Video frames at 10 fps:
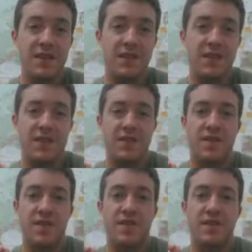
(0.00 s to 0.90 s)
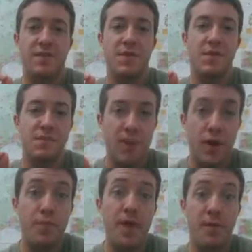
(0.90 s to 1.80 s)
difference is going to be the
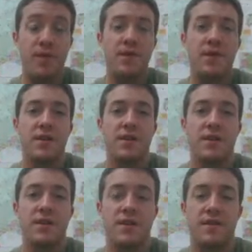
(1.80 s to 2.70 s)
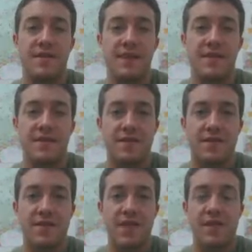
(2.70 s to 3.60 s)
bell pepper taste.
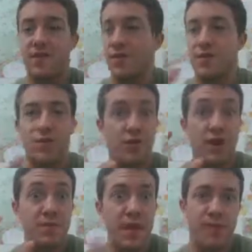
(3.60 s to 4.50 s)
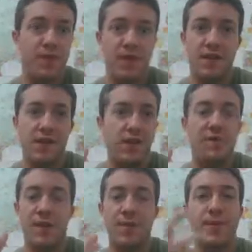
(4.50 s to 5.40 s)
Okay, so a green pepper. Take a
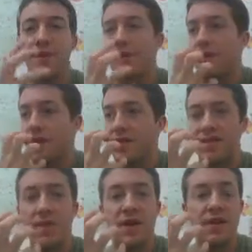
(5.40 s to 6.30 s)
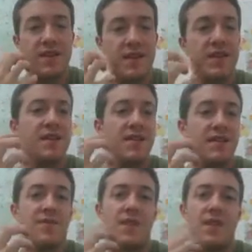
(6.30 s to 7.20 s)
green pepper, smell it, eat
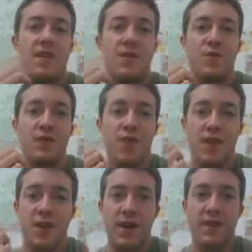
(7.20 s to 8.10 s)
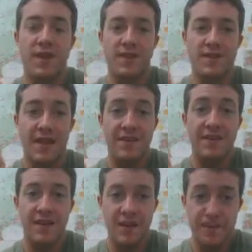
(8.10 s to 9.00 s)
it, and really try to recognize the taste
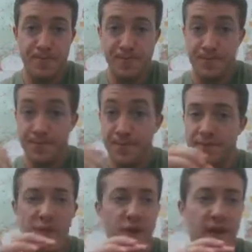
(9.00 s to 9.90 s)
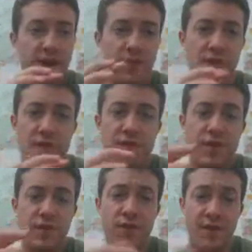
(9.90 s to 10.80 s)
in there. Okay, so Cabernet
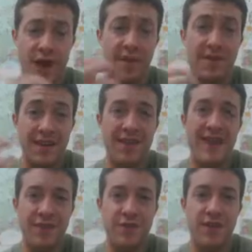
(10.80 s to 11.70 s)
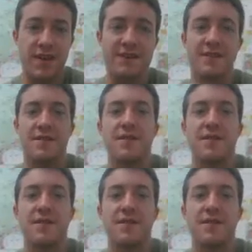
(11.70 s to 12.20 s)
Sauvignon is going to have that extra hint.